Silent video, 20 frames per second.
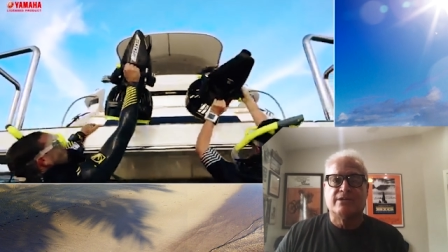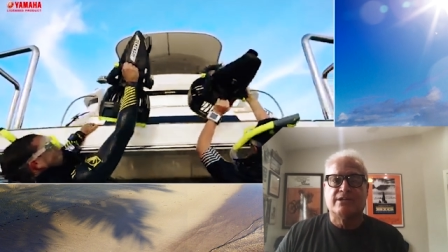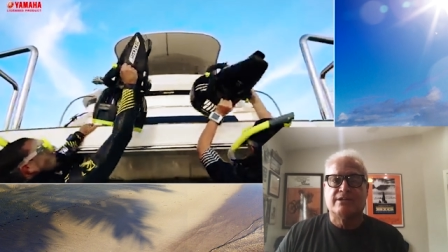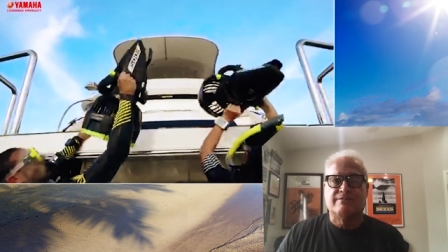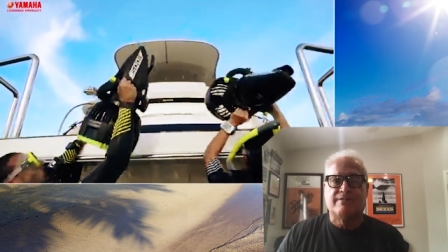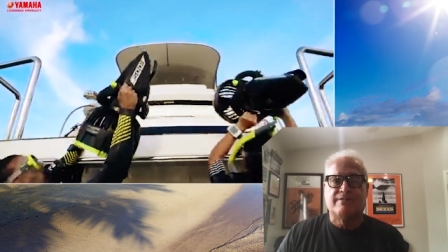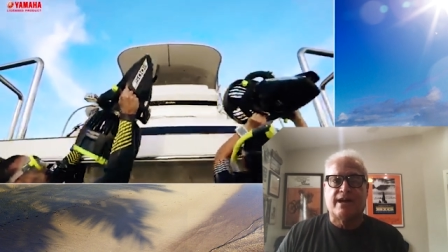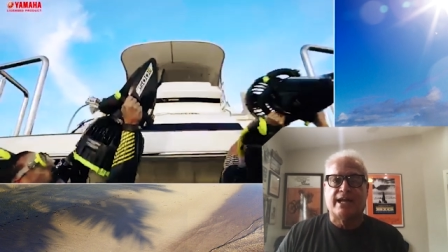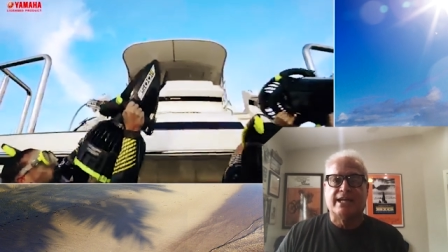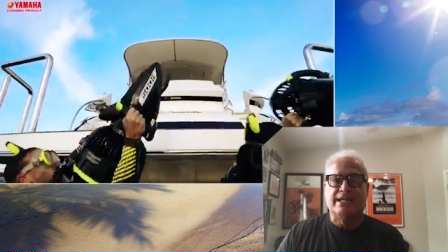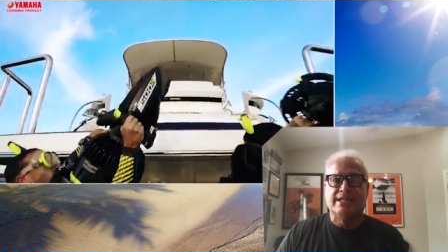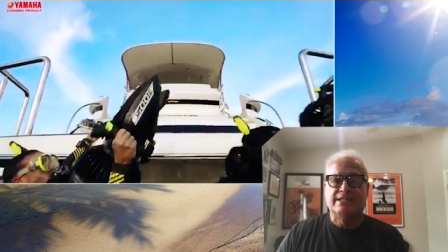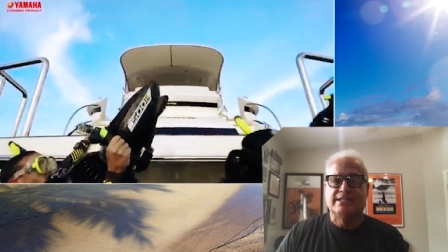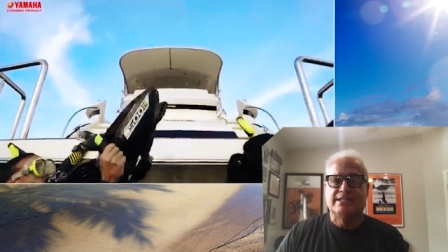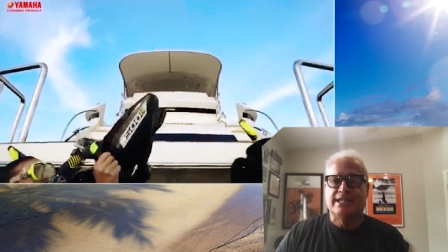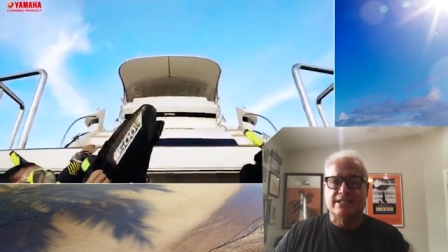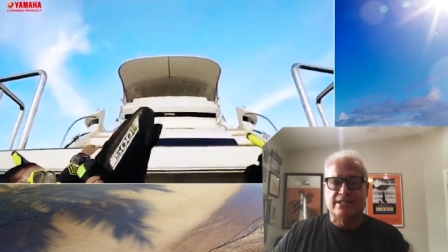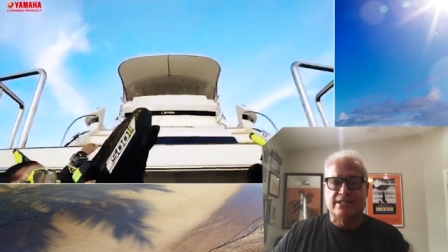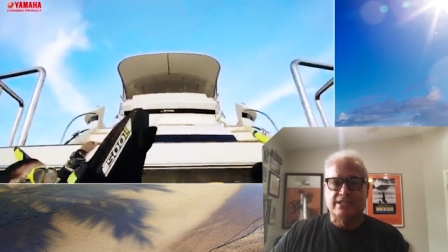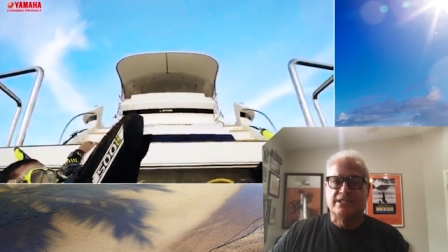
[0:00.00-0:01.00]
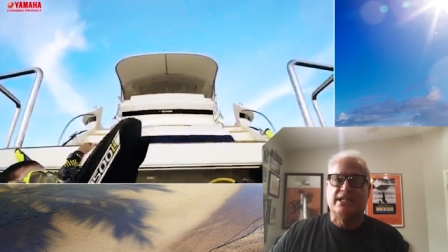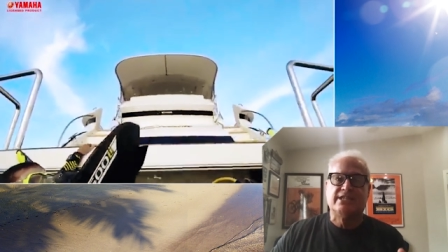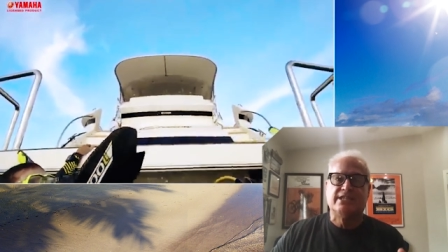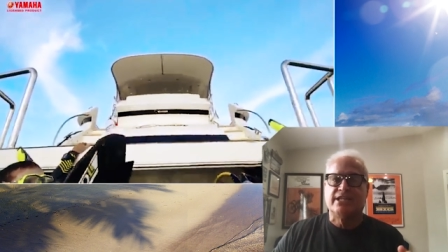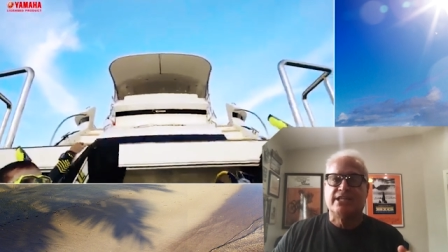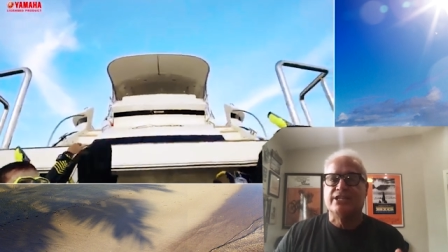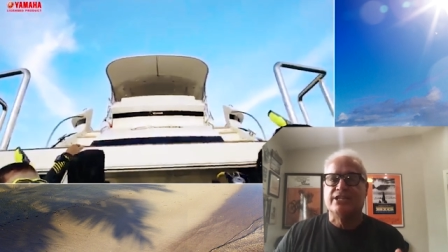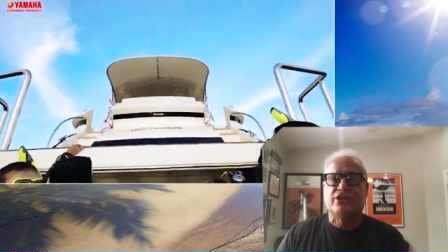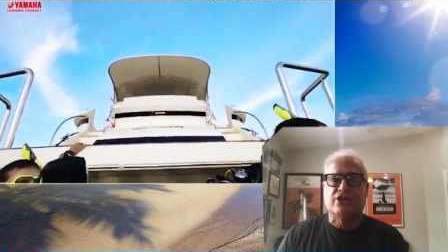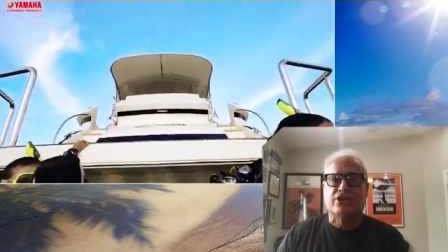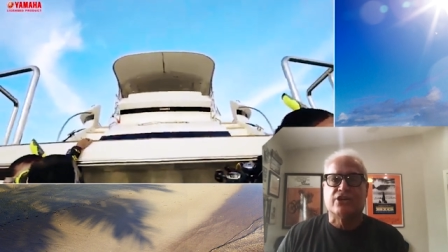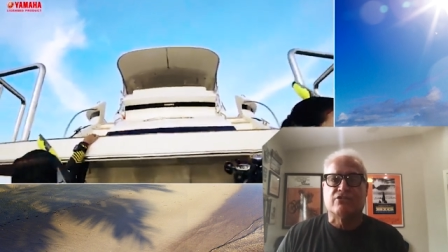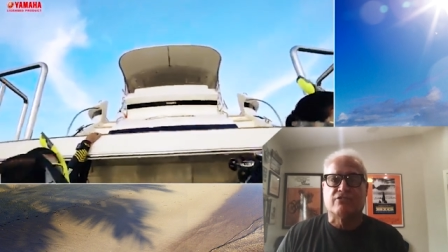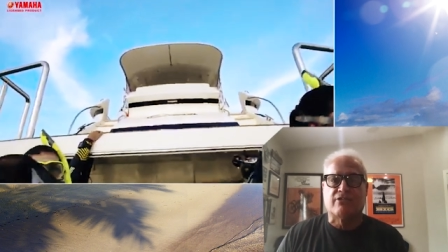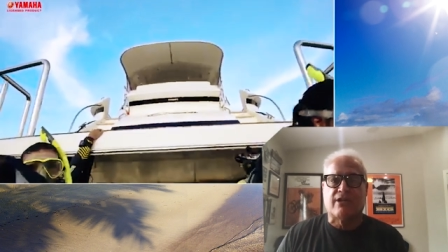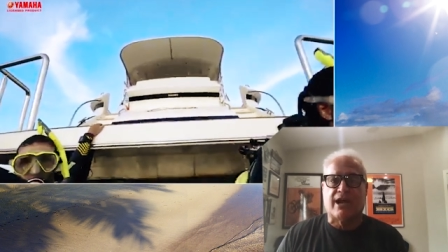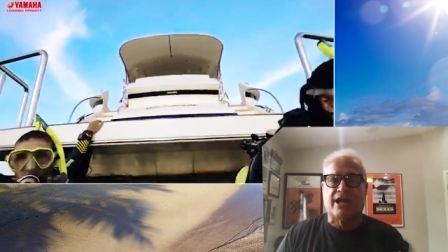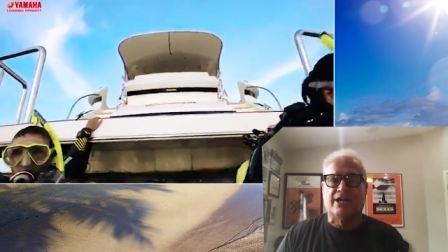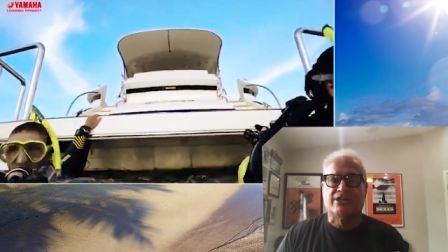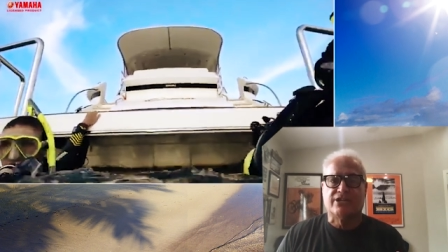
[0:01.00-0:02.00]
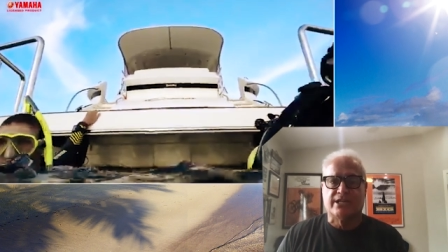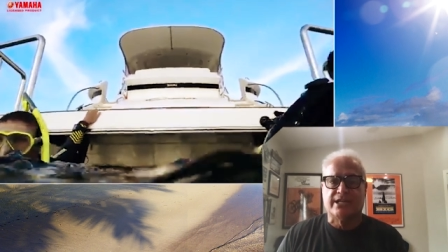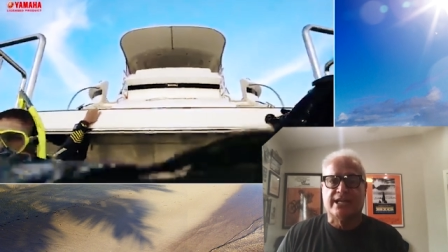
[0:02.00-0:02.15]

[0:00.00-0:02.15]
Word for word: device that sits in your garage and